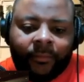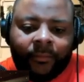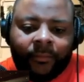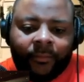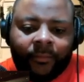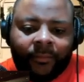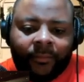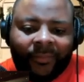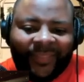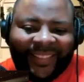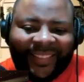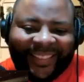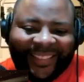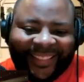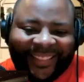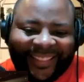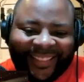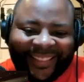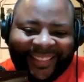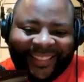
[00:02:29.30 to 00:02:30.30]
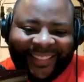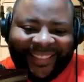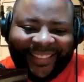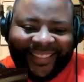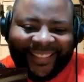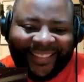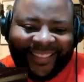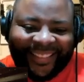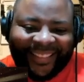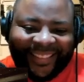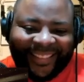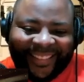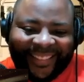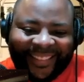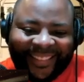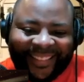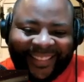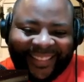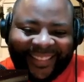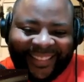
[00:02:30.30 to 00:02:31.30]

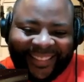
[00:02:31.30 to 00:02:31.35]
No words are spoken by the person on screen.